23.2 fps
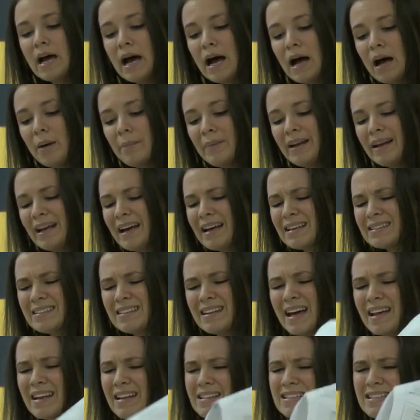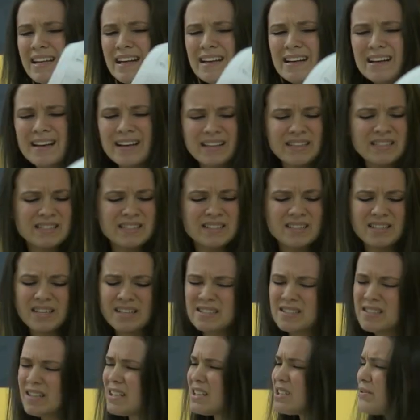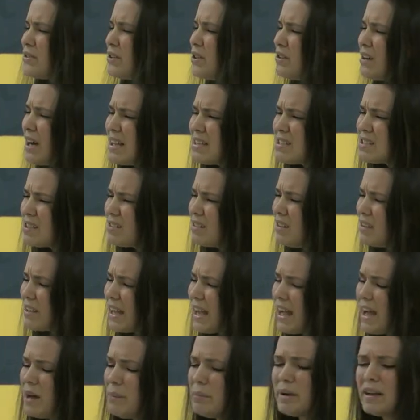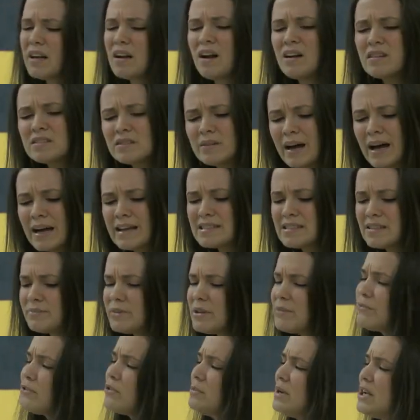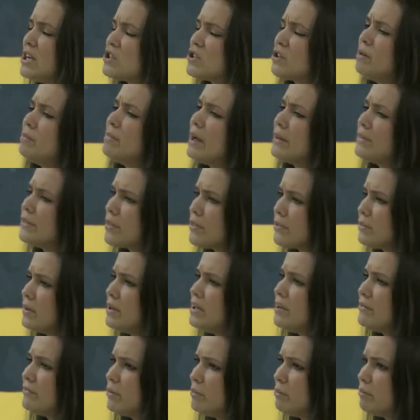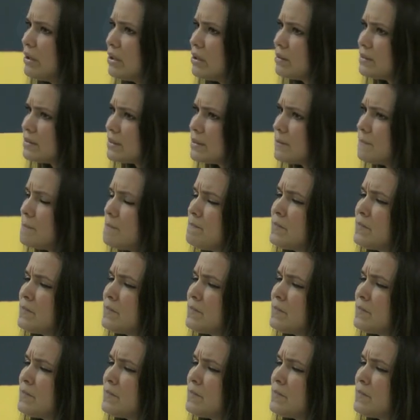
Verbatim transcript: Um, and it has a lot of data and statistics for you guys to look at, but it also has some information about the three different bills.